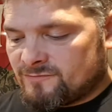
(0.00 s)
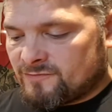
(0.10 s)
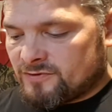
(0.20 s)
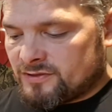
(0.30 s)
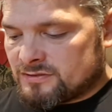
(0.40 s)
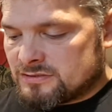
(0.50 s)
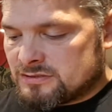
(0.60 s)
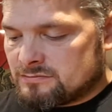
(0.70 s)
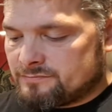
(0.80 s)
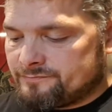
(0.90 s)
find
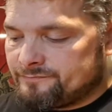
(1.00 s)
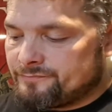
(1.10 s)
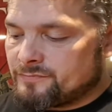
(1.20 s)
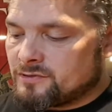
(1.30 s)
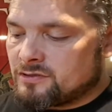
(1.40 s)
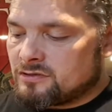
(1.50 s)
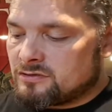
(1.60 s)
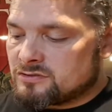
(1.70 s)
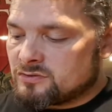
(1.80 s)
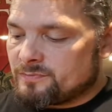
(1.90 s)

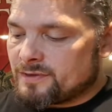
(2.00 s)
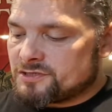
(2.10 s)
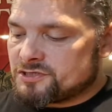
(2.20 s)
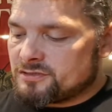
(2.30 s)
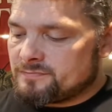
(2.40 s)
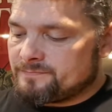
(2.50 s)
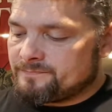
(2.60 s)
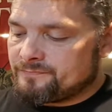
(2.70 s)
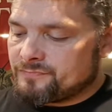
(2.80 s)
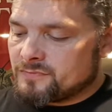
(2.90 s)
hard to imagine.
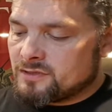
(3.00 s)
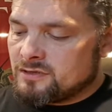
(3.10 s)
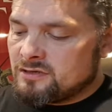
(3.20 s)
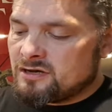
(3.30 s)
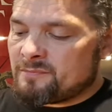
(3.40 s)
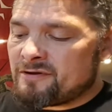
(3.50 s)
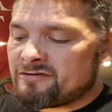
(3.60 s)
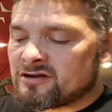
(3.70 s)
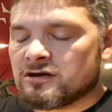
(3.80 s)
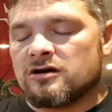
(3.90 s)

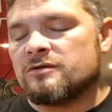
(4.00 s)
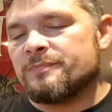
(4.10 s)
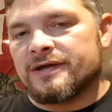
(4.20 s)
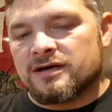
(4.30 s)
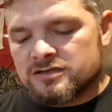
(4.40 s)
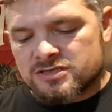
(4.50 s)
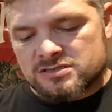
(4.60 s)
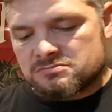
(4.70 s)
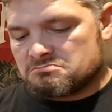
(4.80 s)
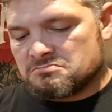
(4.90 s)
American Heartbeat, I
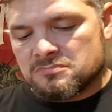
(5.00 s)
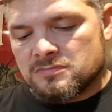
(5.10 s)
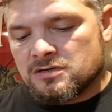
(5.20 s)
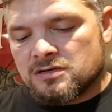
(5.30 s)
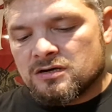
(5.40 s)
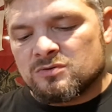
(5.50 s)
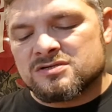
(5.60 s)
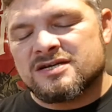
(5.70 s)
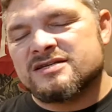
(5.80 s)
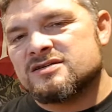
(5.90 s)
just
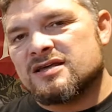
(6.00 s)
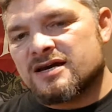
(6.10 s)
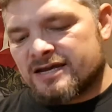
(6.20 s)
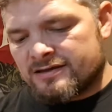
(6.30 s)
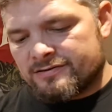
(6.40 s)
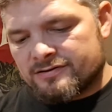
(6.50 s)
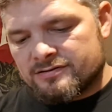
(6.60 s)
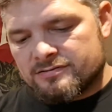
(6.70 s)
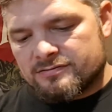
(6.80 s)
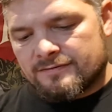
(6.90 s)
wasn't into that either.
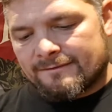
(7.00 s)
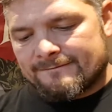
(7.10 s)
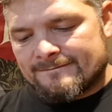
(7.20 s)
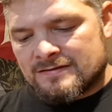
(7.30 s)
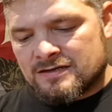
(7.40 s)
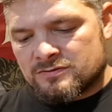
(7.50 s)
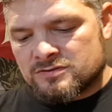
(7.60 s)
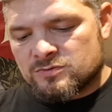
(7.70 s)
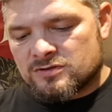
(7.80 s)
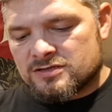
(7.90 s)
And that
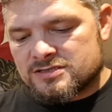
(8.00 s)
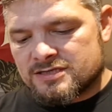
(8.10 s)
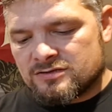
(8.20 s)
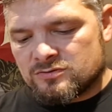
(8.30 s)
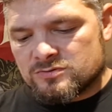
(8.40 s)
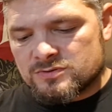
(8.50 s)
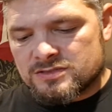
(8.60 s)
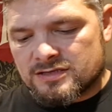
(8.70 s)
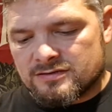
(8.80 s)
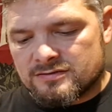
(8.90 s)
was one of the singles, wasn't